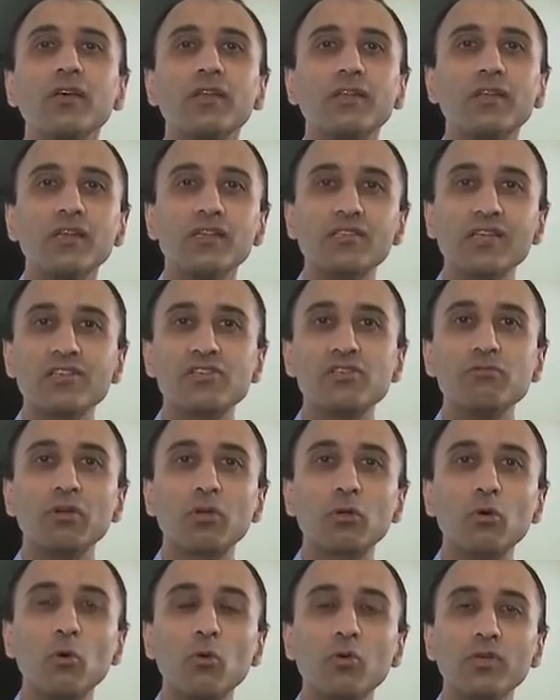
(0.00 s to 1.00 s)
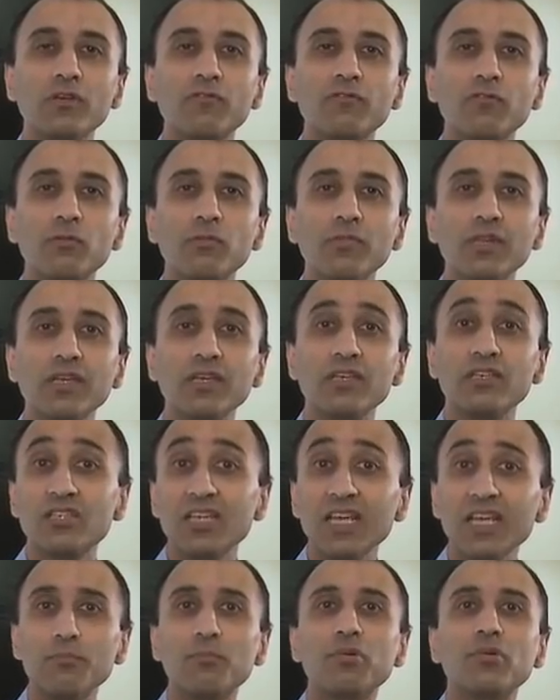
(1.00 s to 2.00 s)
that is actually recorded from the
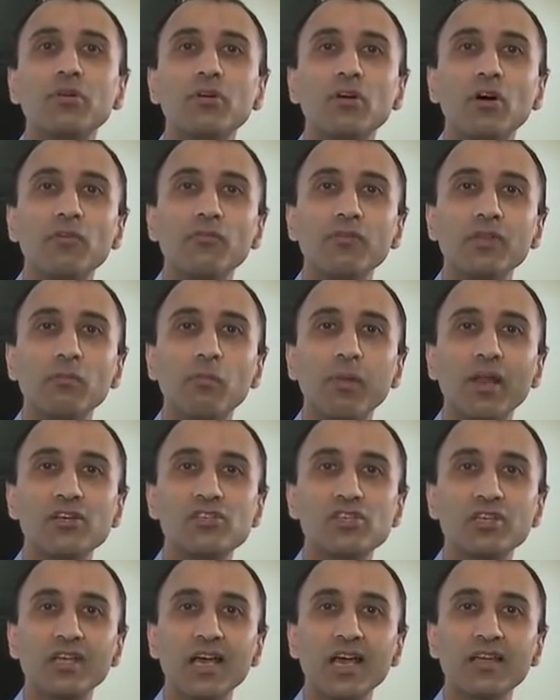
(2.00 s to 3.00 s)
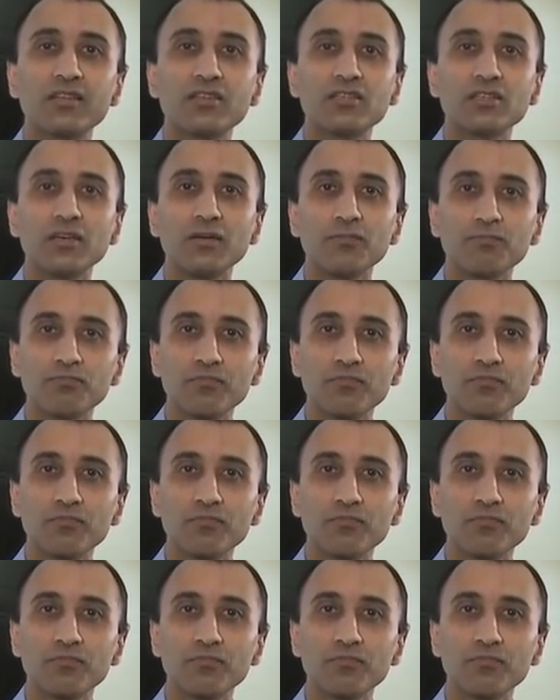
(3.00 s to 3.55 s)
tip of the ablation catheter.